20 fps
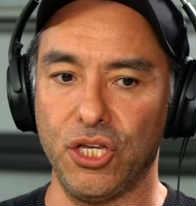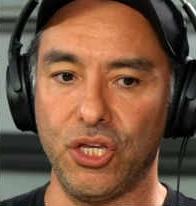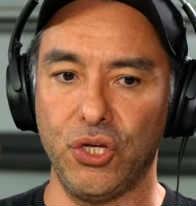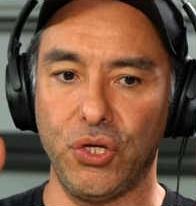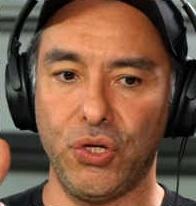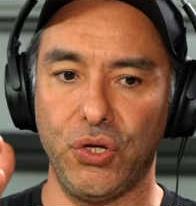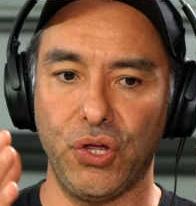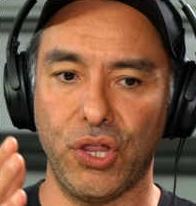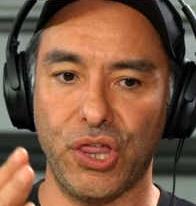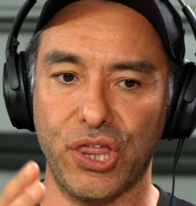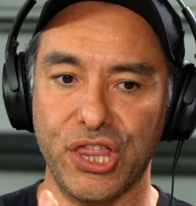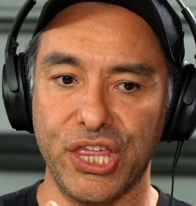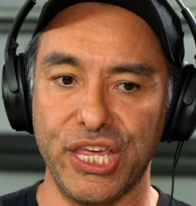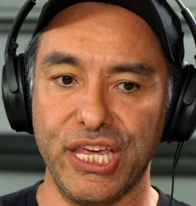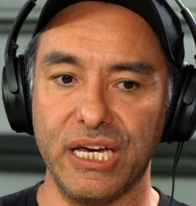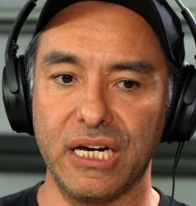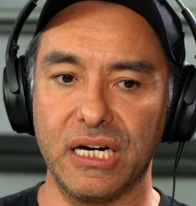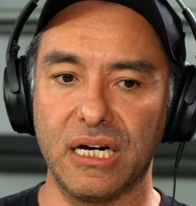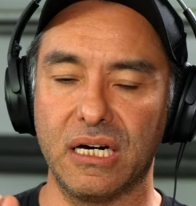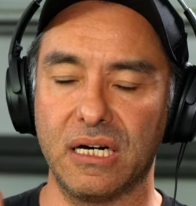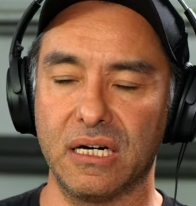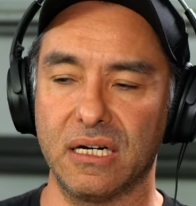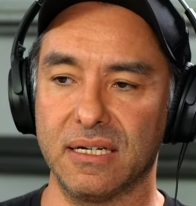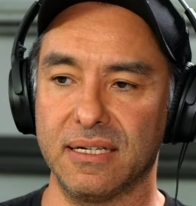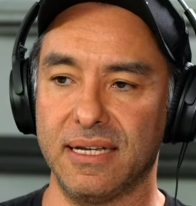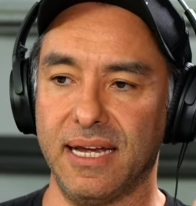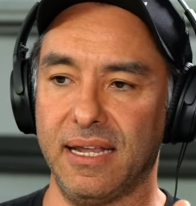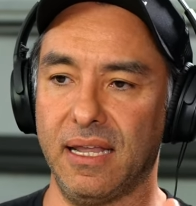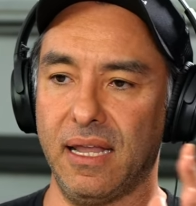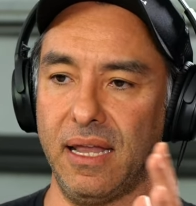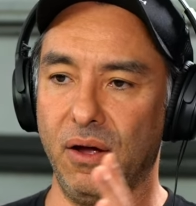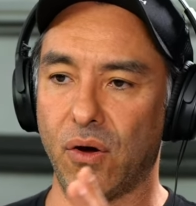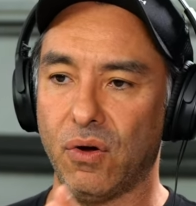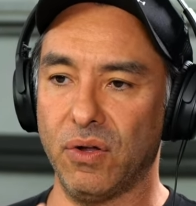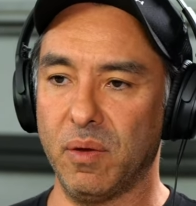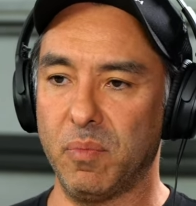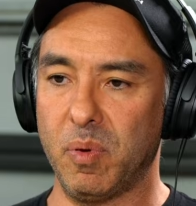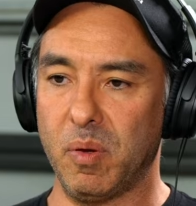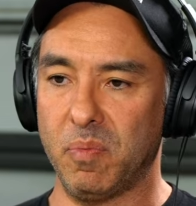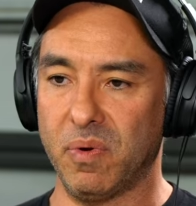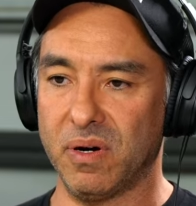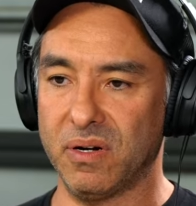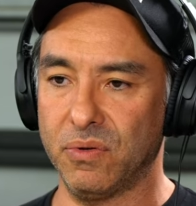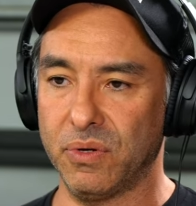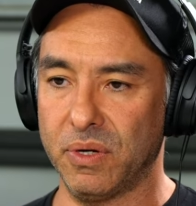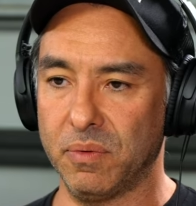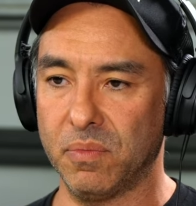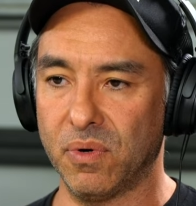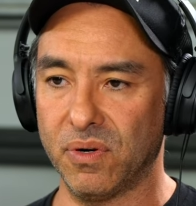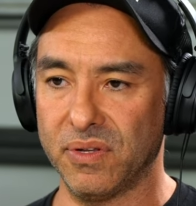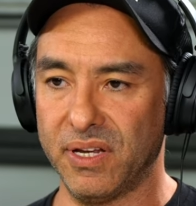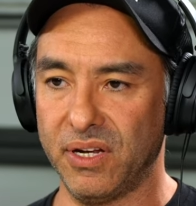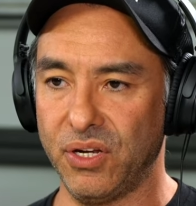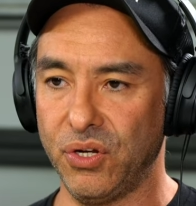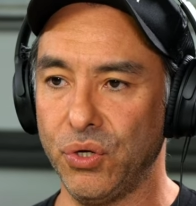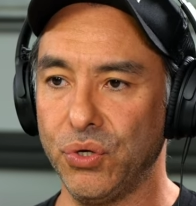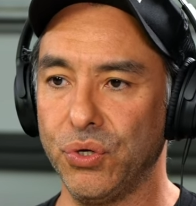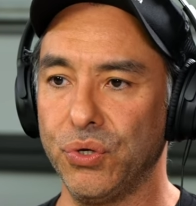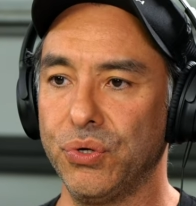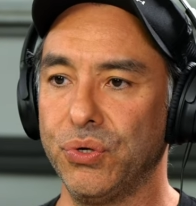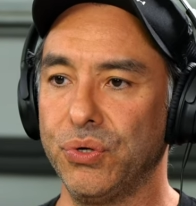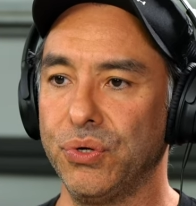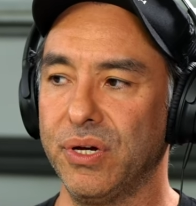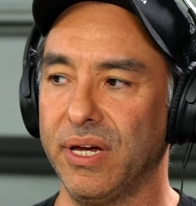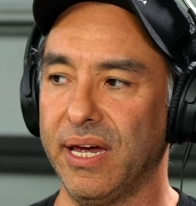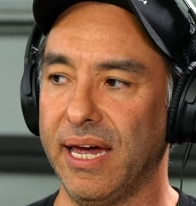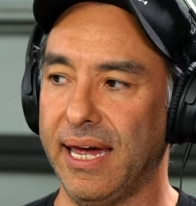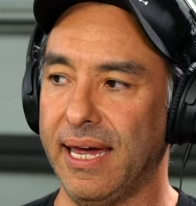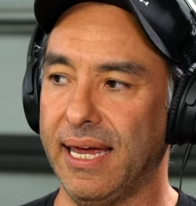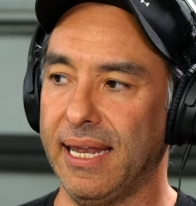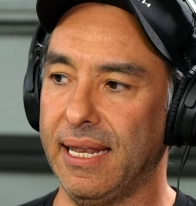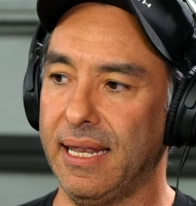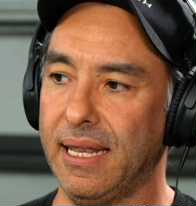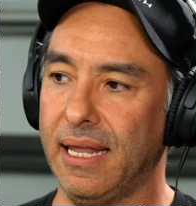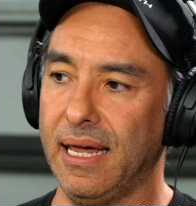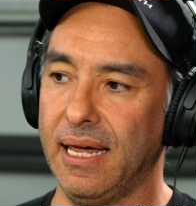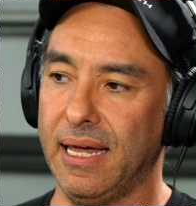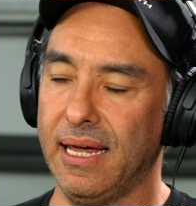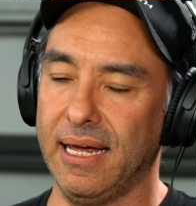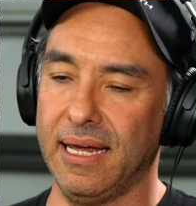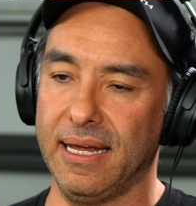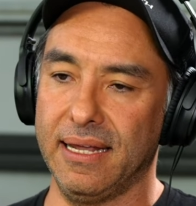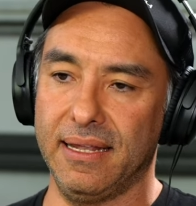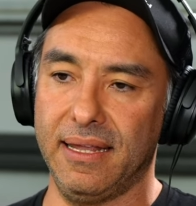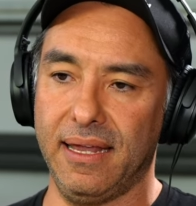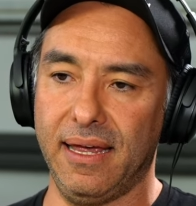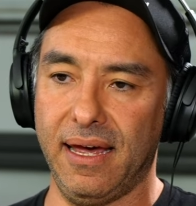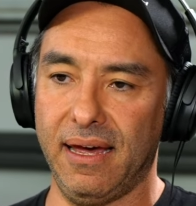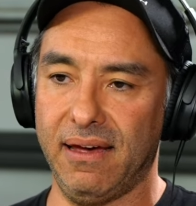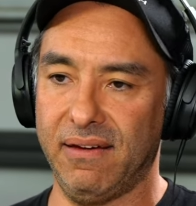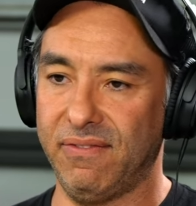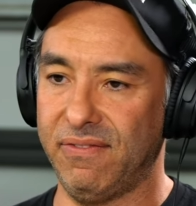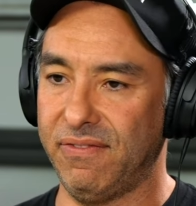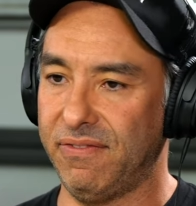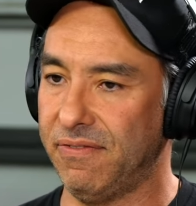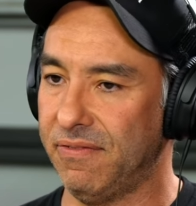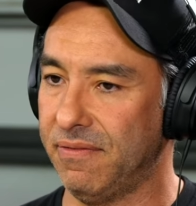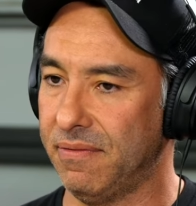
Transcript: you think that other people are doing more than you and they have